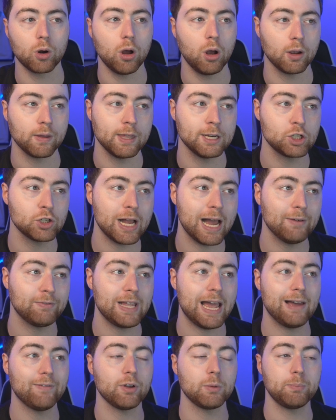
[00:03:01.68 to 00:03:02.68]
in the draft,
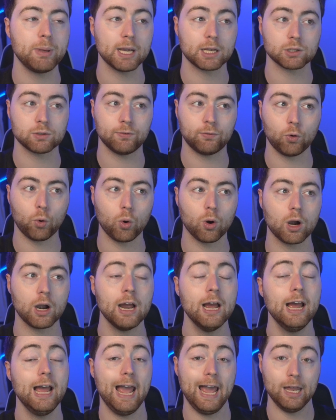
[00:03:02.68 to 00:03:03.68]
having picks 4
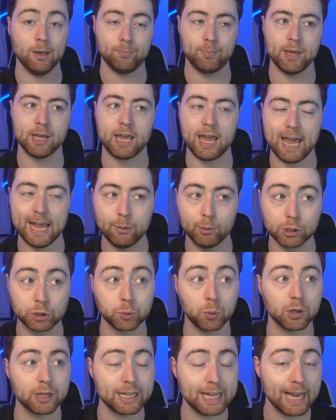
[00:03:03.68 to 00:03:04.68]
and pick 8, which
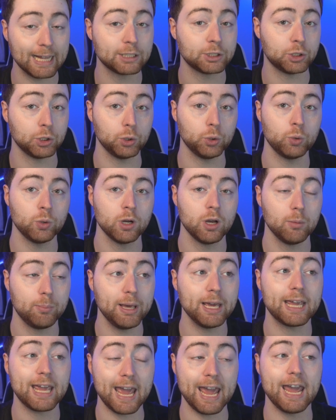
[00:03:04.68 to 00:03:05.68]
we'll get to.
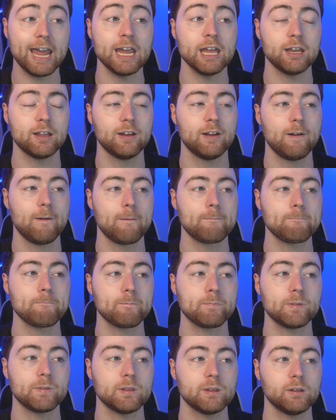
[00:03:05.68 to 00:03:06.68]
Pick 8.
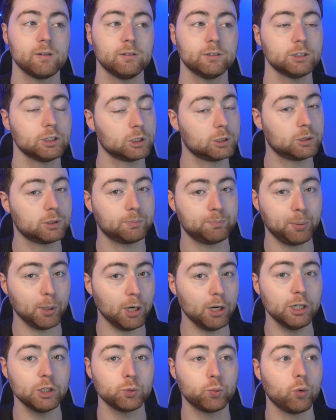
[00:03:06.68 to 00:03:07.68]

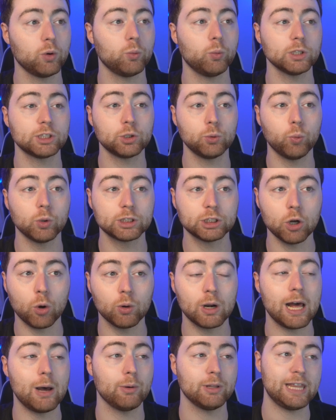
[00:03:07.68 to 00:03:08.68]
Spurs, what's going
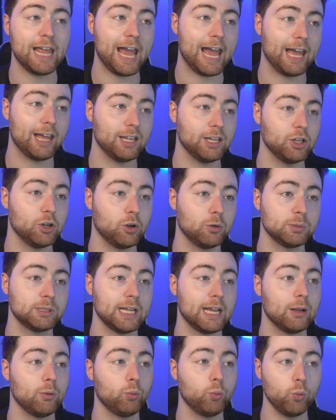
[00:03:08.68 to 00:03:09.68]
on with that? You know what I'm
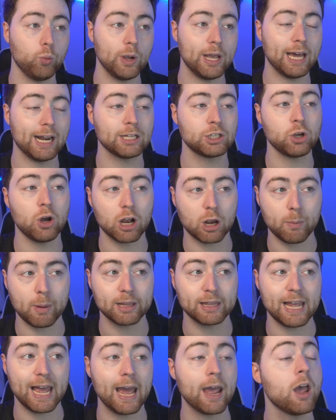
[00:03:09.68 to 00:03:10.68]
saying? We got to talk about
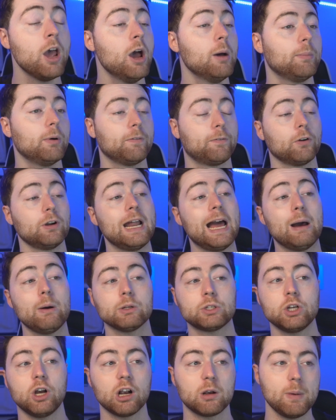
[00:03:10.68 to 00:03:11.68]
that. But for now, we'll
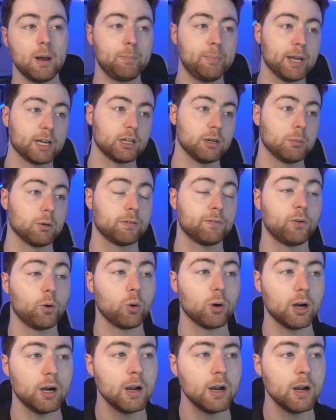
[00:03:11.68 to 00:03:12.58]
talk about pick number 4.